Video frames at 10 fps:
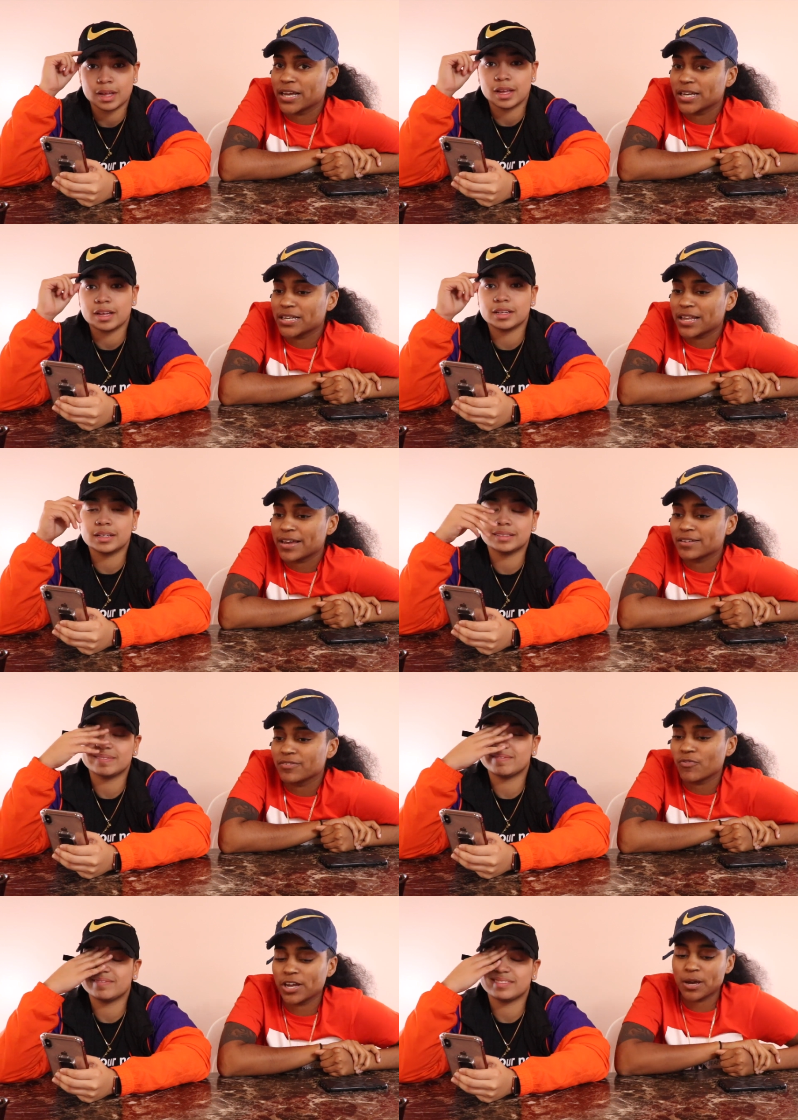Speaker 1: like
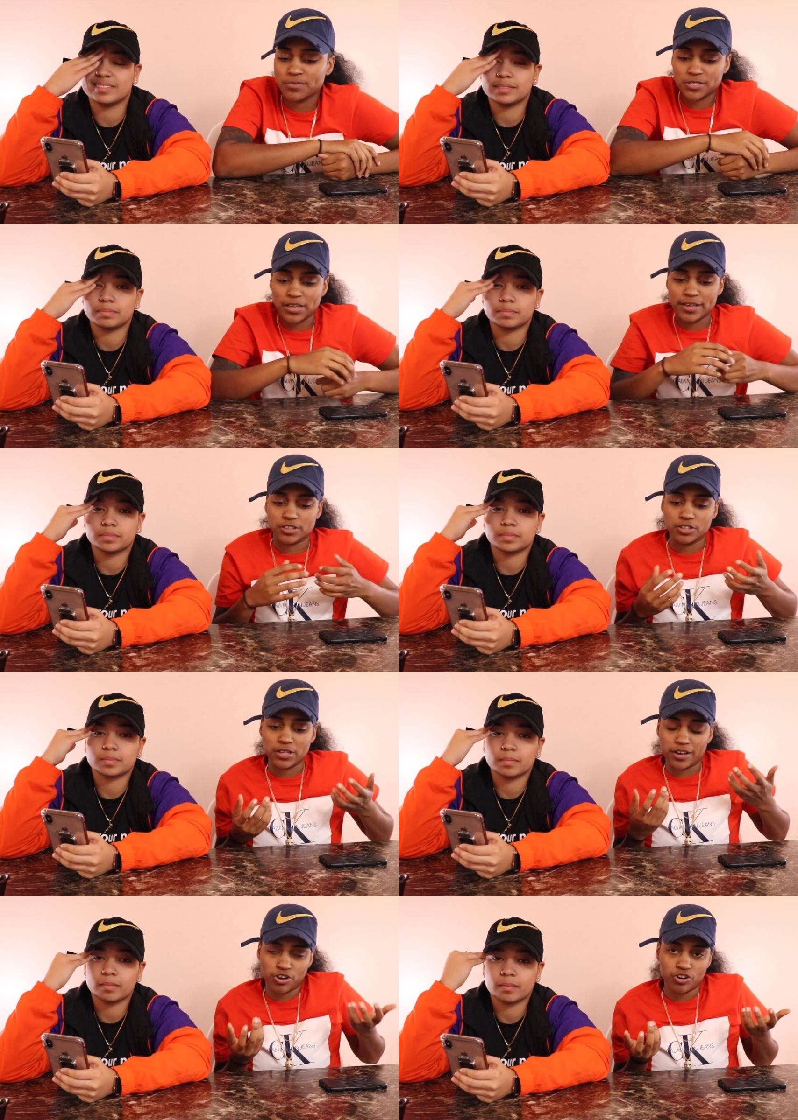when it comes to like
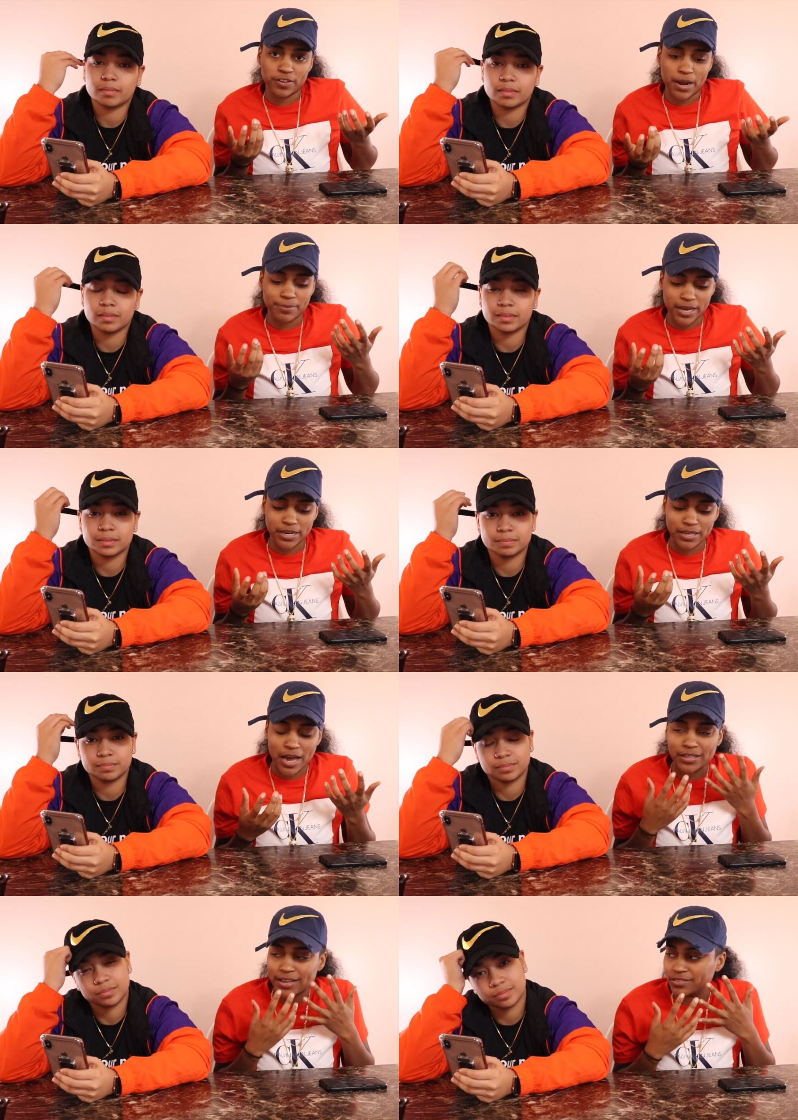a girl that I'm
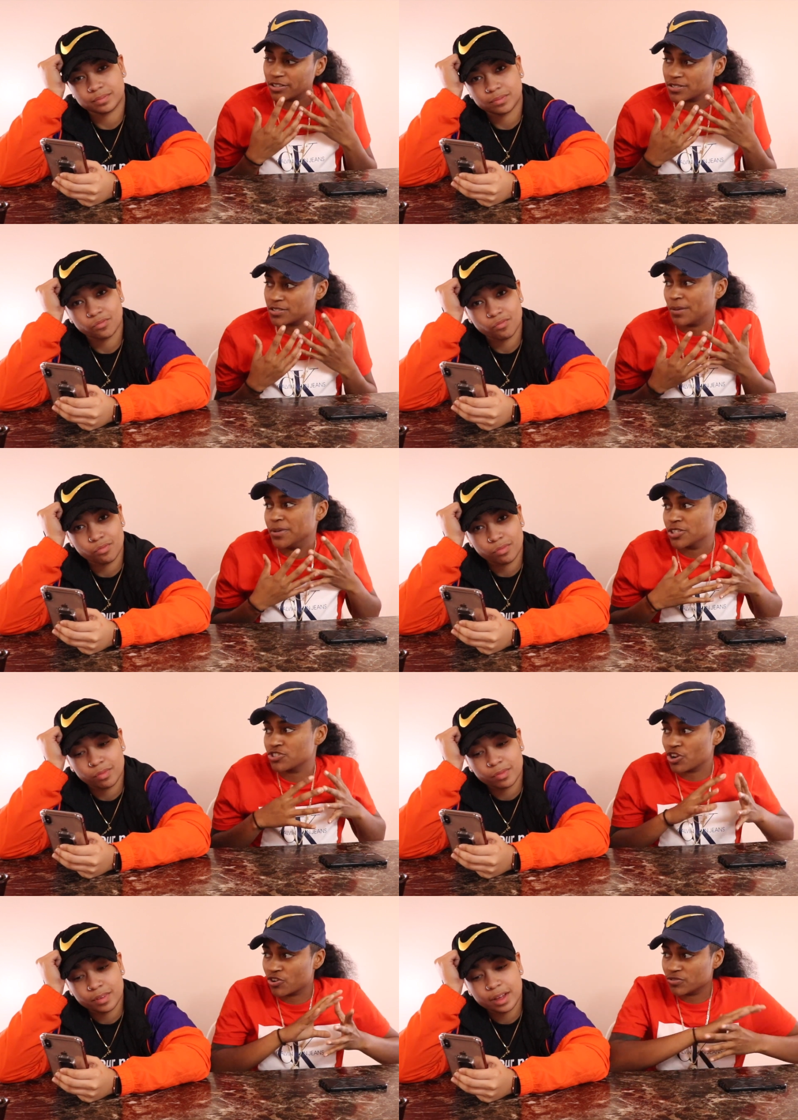dating, I like their stomach.
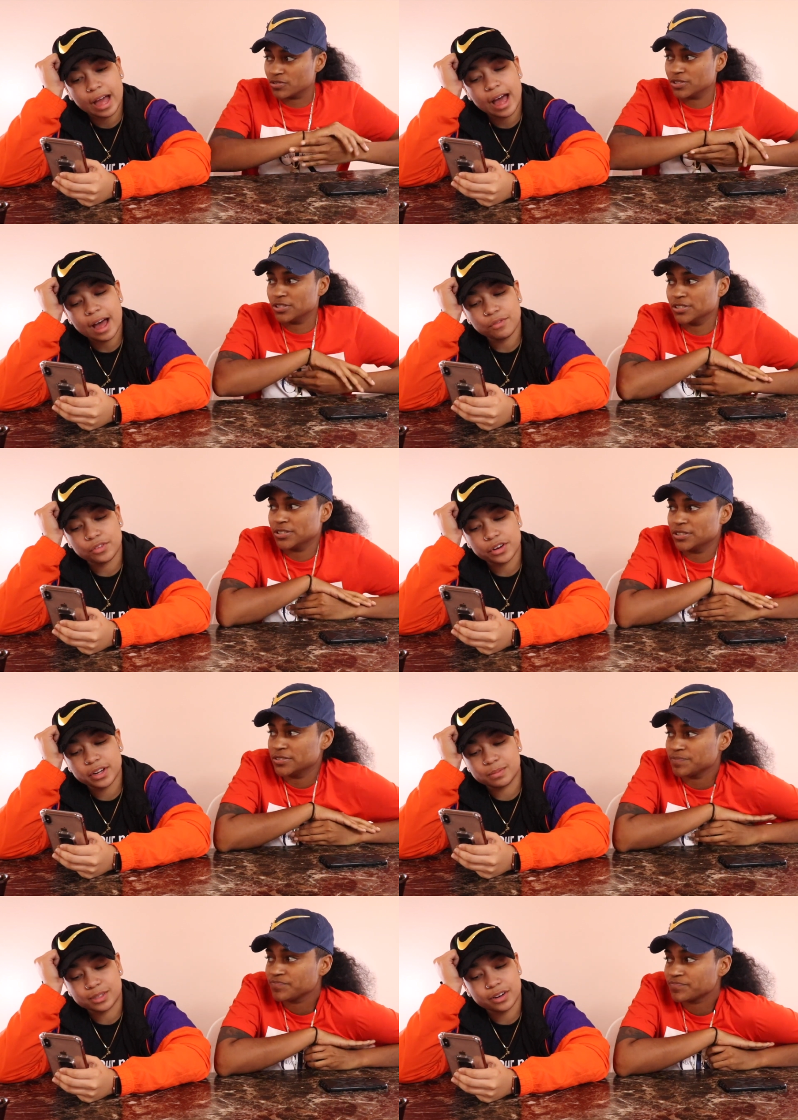So
Speaker 2: I'm
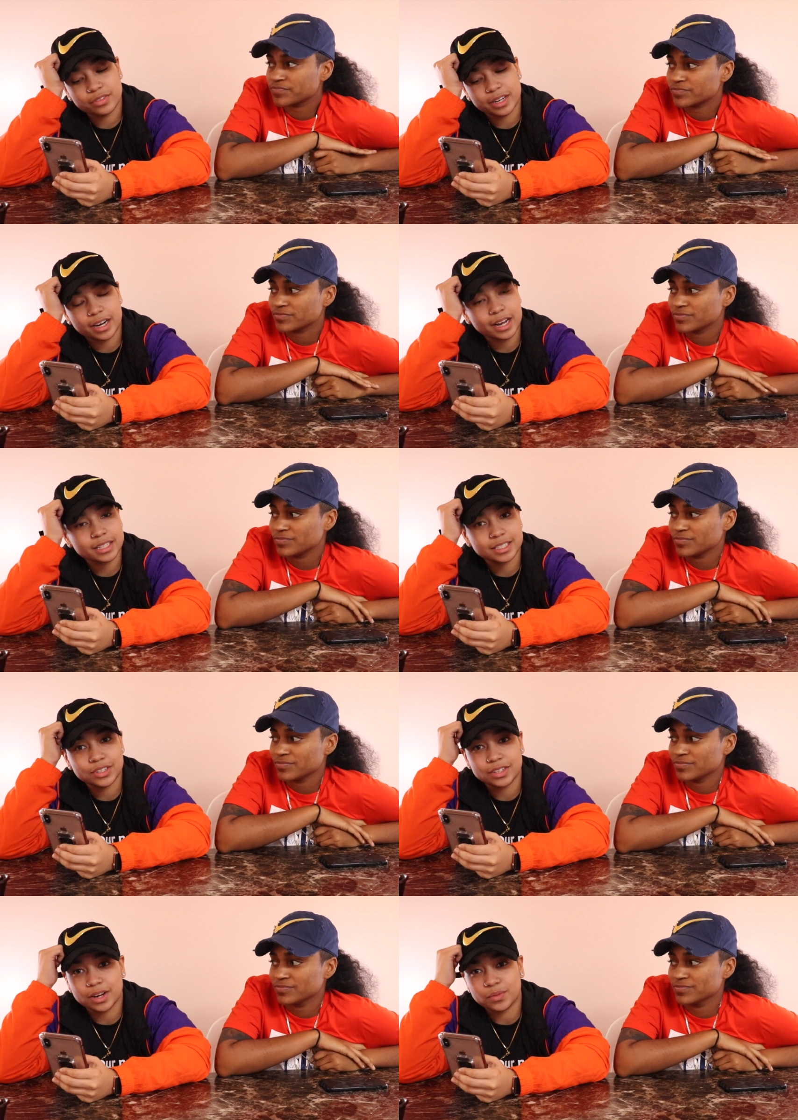very observant, and I can
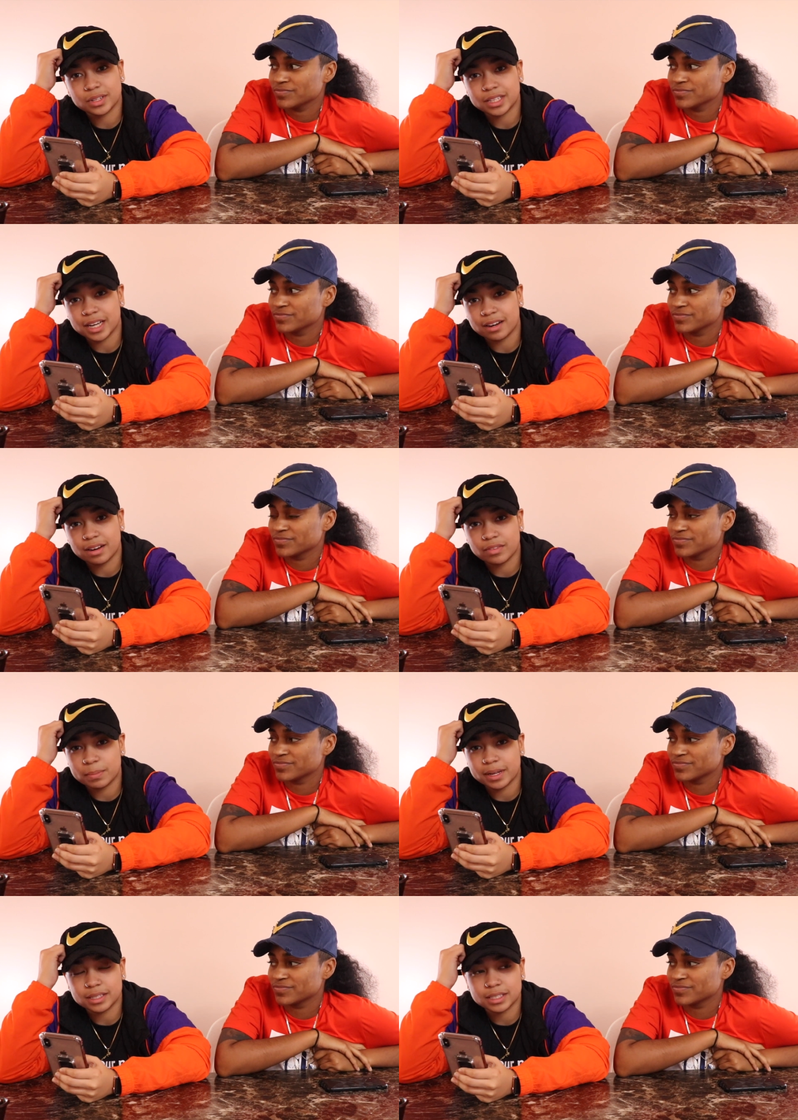tell you that one thing I
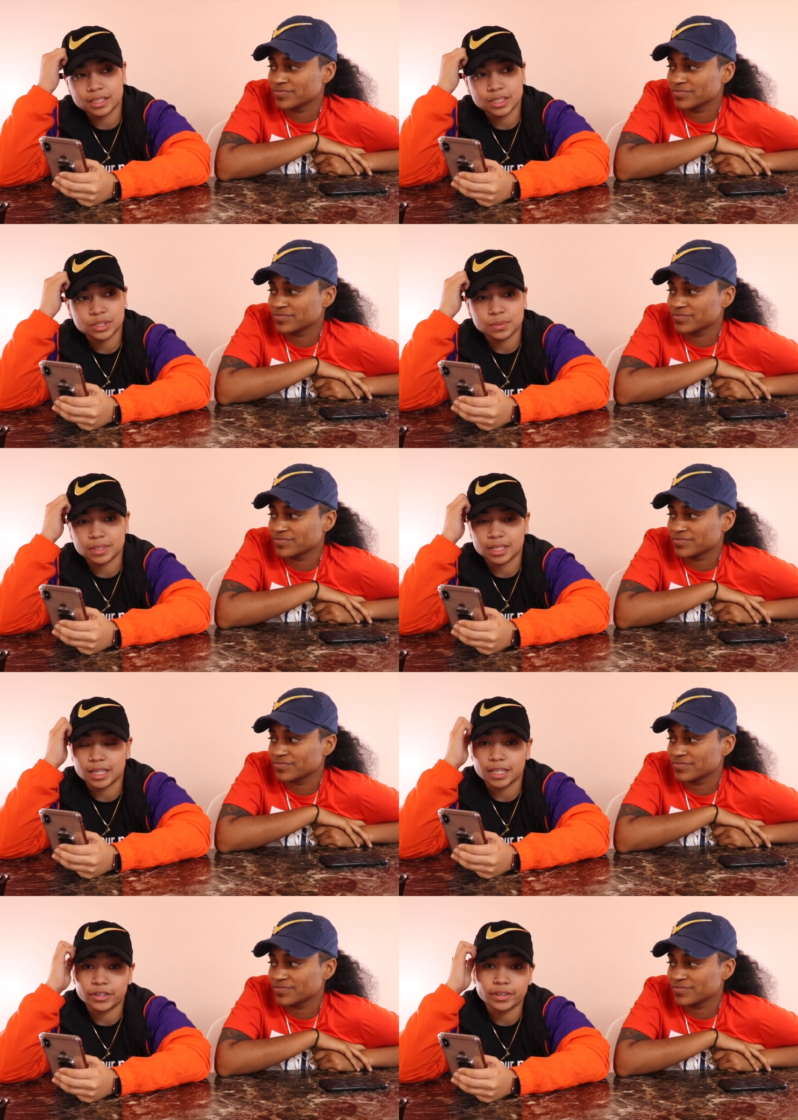never paid attention to was an
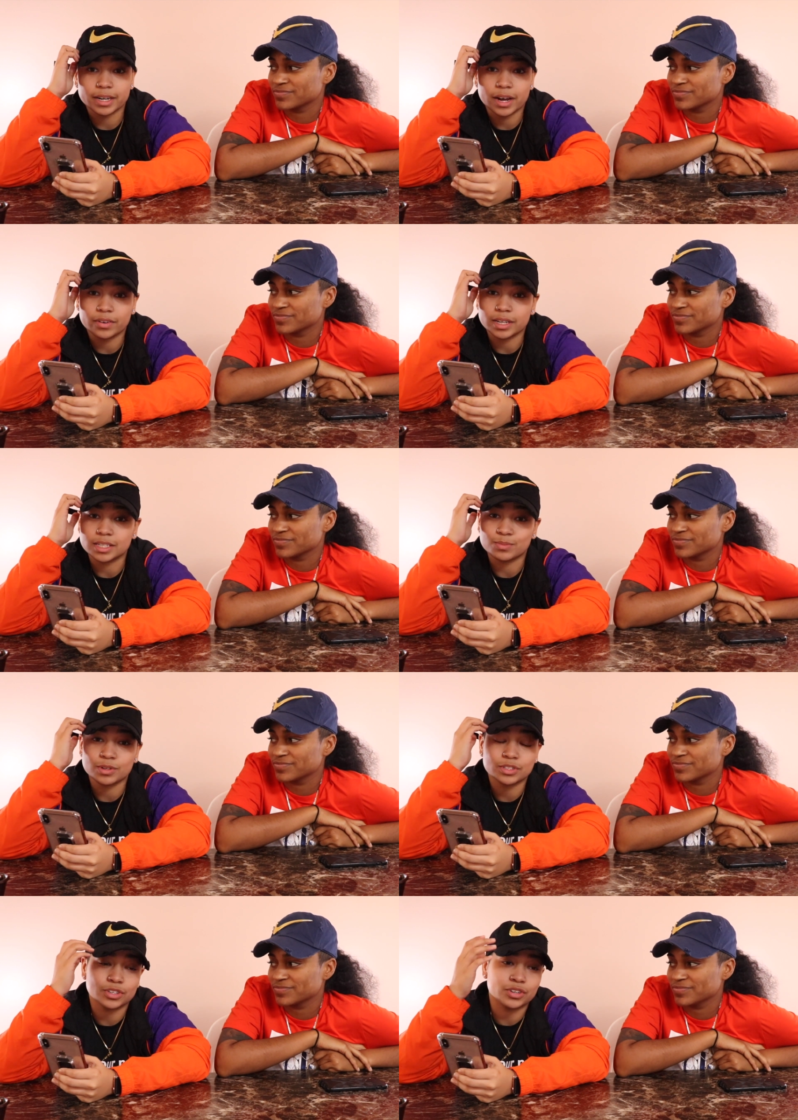innie or an outie, because
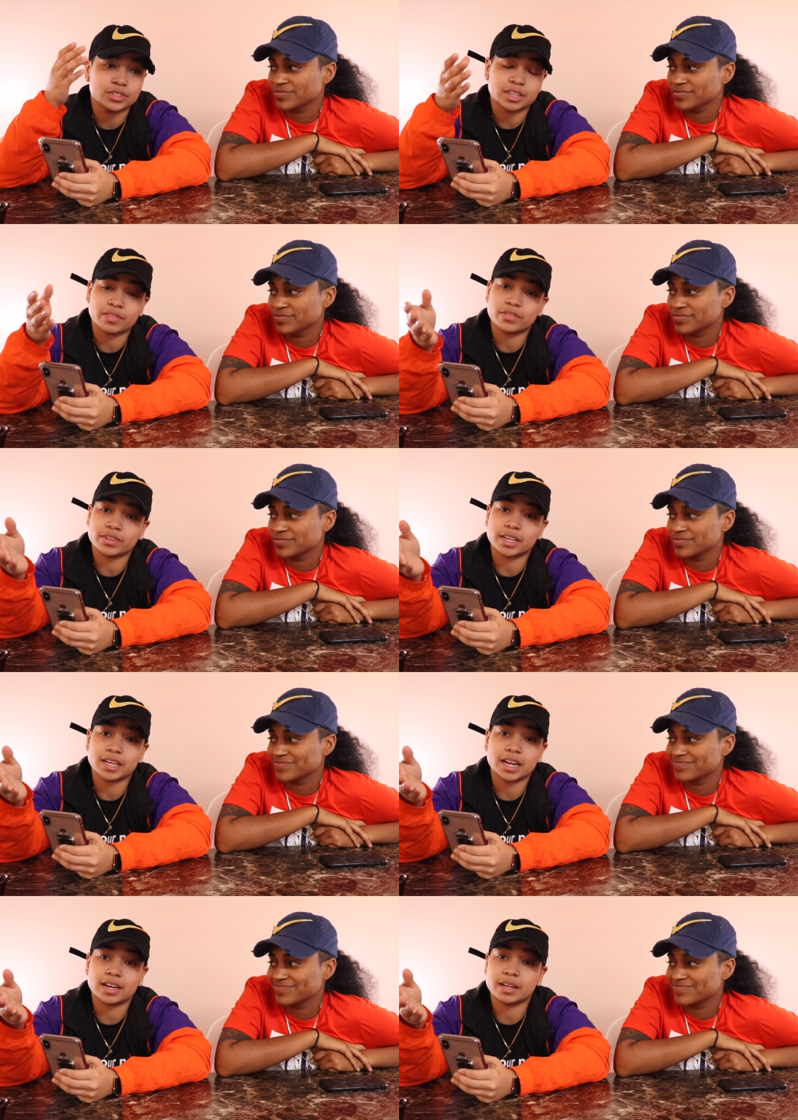most of the girls I've ever
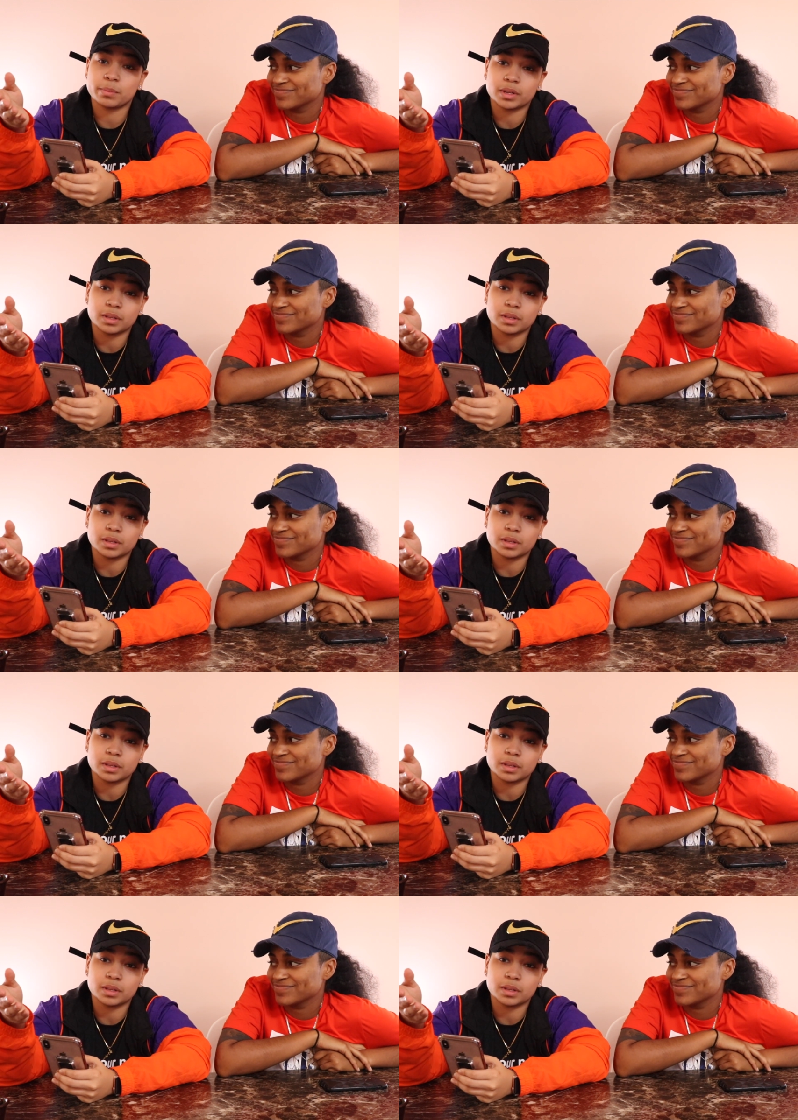dated had their